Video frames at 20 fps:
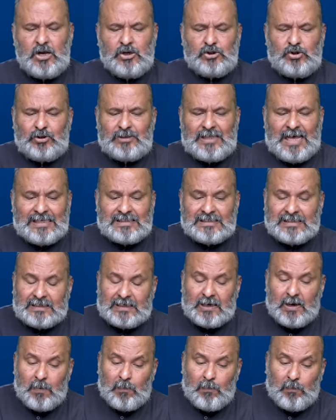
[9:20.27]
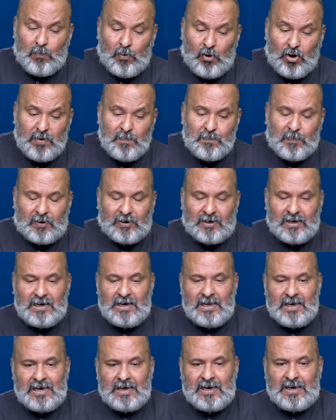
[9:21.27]
So that's it. More
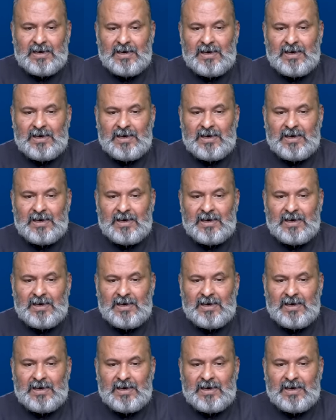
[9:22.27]
importantly,